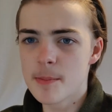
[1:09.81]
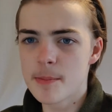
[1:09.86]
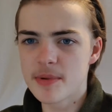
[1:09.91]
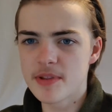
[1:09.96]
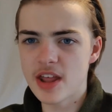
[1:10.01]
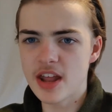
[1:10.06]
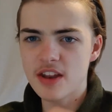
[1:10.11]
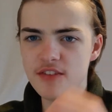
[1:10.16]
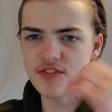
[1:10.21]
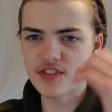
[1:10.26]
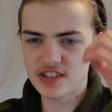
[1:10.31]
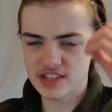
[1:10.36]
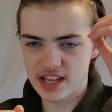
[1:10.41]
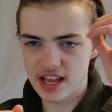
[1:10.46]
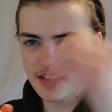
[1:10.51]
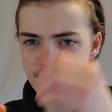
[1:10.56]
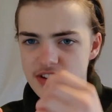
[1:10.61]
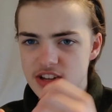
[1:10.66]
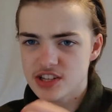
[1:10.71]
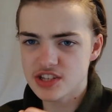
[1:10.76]
But then if it's
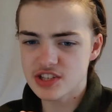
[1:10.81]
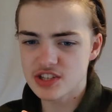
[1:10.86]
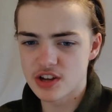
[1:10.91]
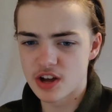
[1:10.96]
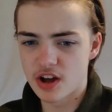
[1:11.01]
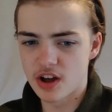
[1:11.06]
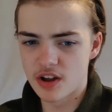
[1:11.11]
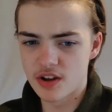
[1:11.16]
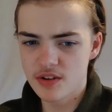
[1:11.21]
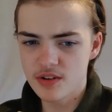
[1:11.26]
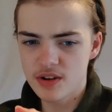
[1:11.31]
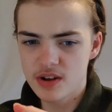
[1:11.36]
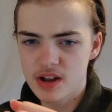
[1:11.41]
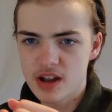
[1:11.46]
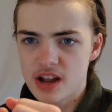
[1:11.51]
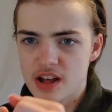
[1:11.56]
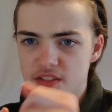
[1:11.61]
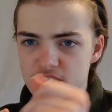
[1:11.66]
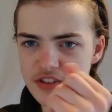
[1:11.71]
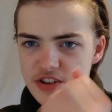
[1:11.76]
heavy snow,
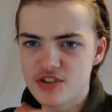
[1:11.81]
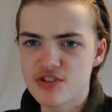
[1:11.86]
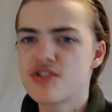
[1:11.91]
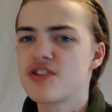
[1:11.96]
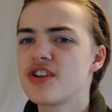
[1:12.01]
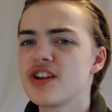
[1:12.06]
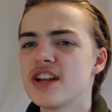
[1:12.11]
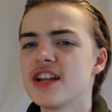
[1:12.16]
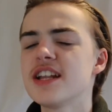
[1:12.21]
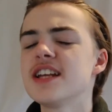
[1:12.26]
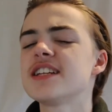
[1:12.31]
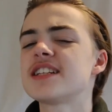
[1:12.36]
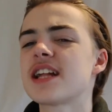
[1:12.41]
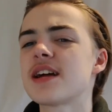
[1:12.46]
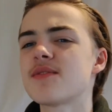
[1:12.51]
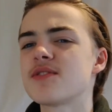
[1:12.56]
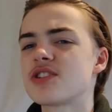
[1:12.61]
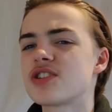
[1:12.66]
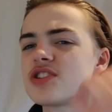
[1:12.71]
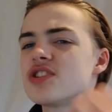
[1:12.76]
then you can at least
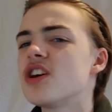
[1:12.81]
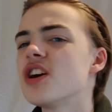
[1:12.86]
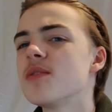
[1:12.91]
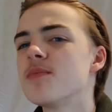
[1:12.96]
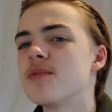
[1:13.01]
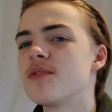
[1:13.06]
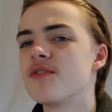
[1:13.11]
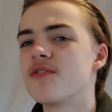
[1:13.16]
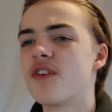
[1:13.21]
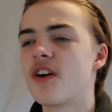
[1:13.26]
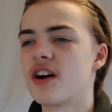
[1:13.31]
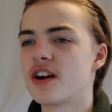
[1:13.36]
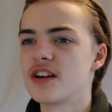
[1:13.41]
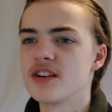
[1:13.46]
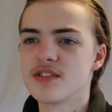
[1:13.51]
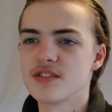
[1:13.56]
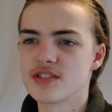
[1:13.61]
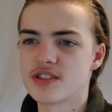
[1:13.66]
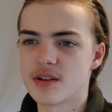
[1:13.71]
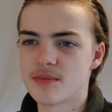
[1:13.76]
have a snowball
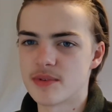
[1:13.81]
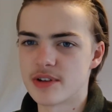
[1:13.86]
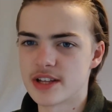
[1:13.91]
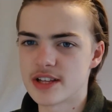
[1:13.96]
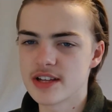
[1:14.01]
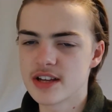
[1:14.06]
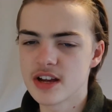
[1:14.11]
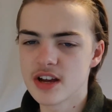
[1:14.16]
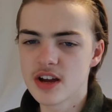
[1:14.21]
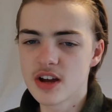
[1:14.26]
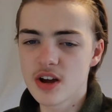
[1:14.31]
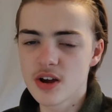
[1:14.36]
fight or something,